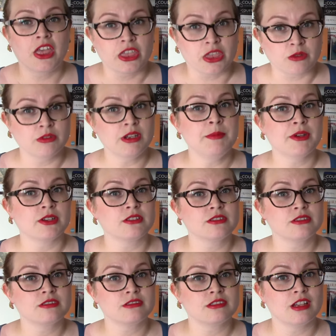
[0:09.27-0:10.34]
3
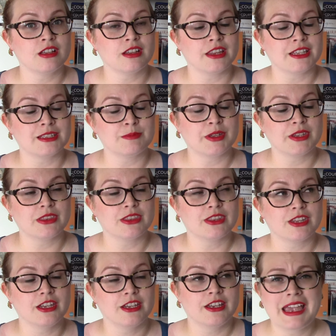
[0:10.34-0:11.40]
books last
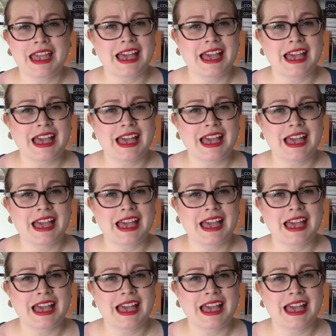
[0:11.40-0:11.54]
month.